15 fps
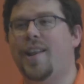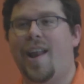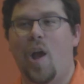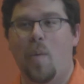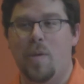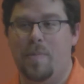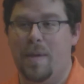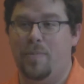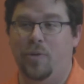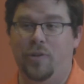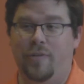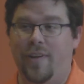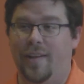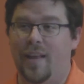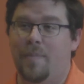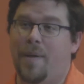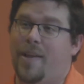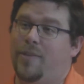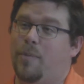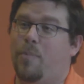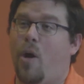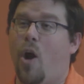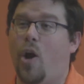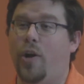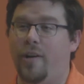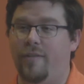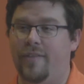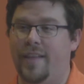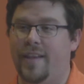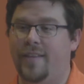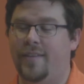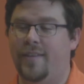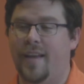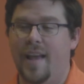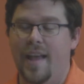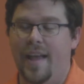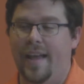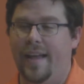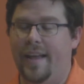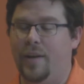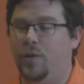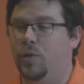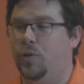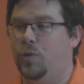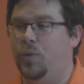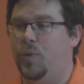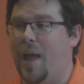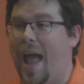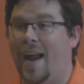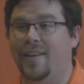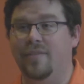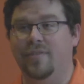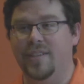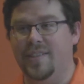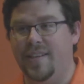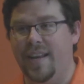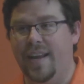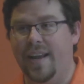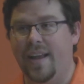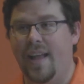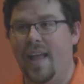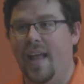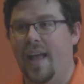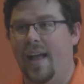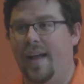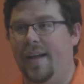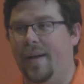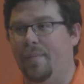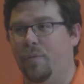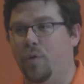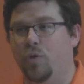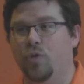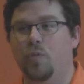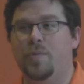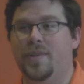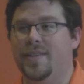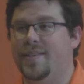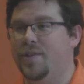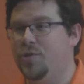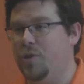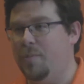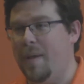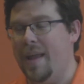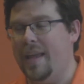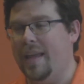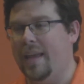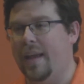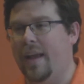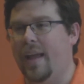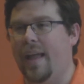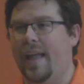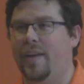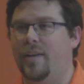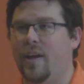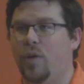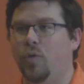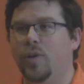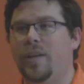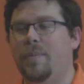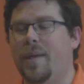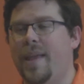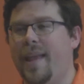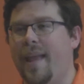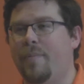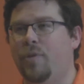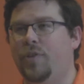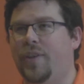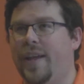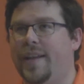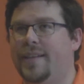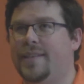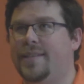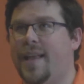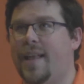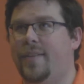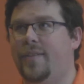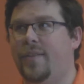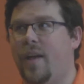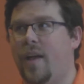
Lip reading: that I hope that people develop as a part of this include active listening, group decision making, and really being able to get a sense